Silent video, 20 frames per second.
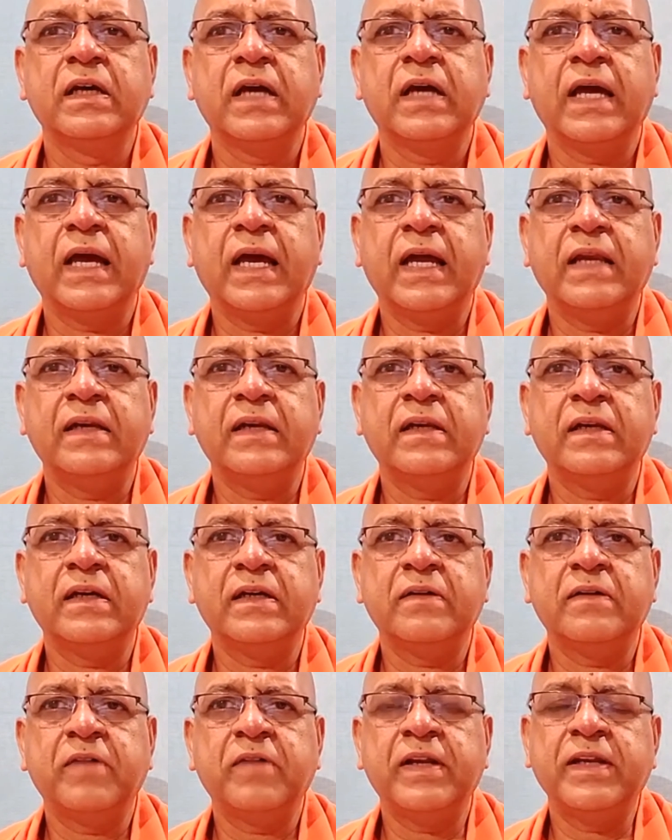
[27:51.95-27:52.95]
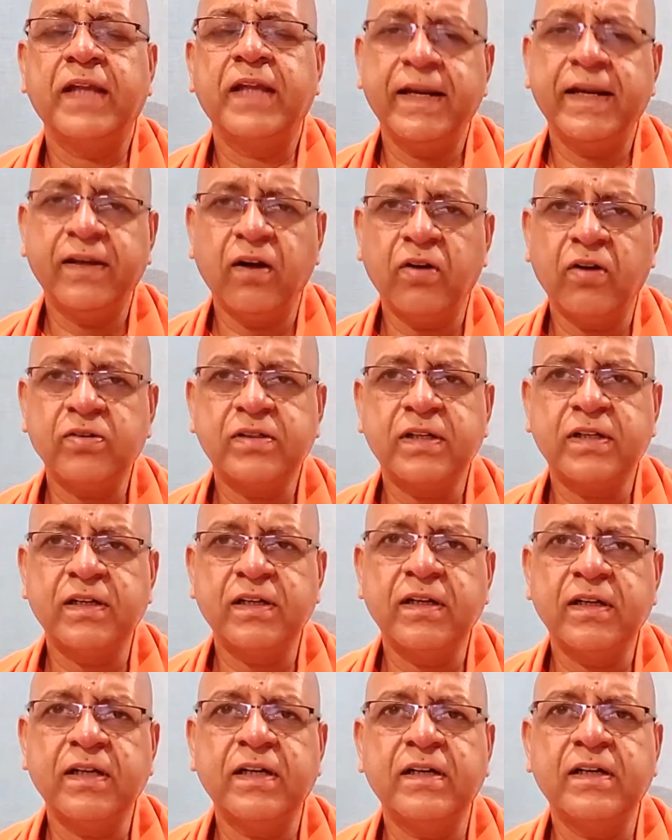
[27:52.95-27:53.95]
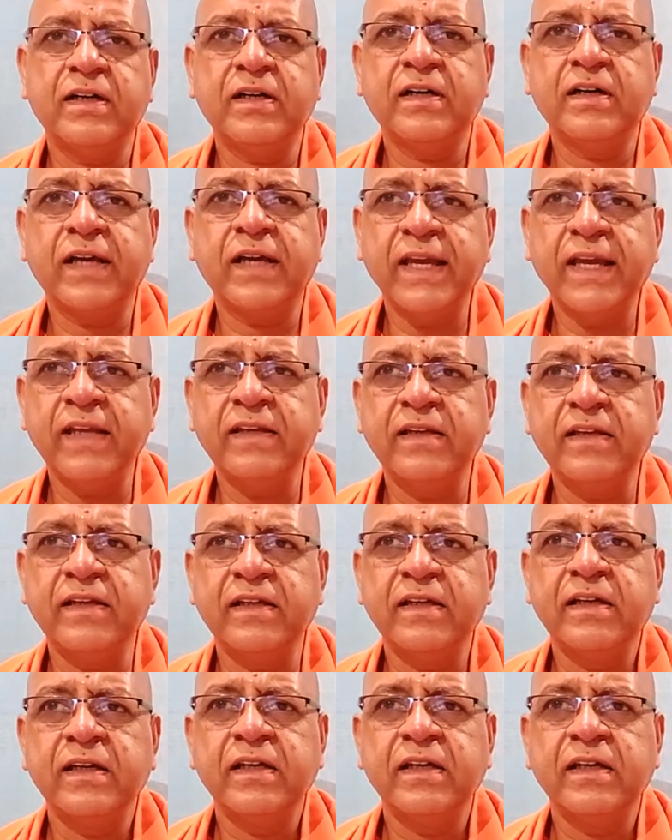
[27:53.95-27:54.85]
And when that doctor, again,